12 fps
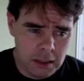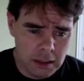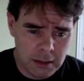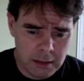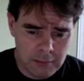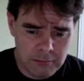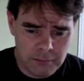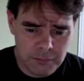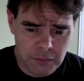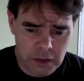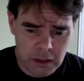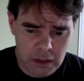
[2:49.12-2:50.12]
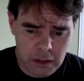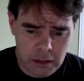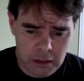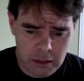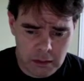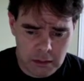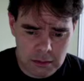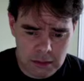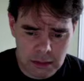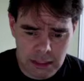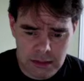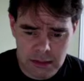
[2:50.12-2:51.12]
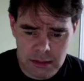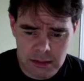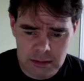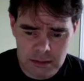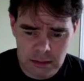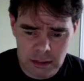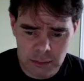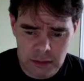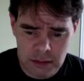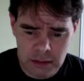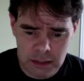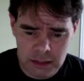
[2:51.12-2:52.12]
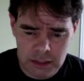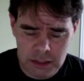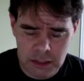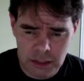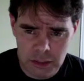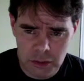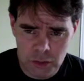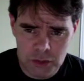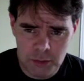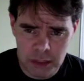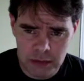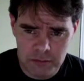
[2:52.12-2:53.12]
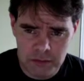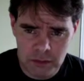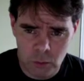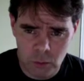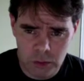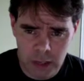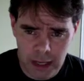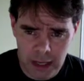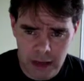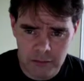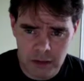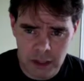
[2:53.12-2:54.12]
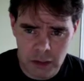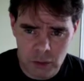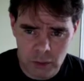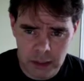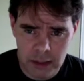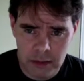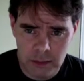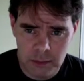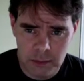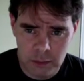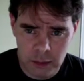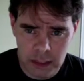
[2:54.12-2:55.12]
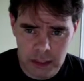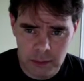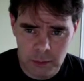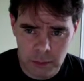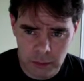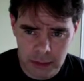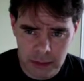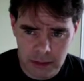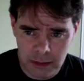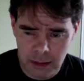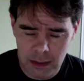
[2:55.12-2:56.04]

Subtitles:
So that's just a huge benefit when you have a great product brand.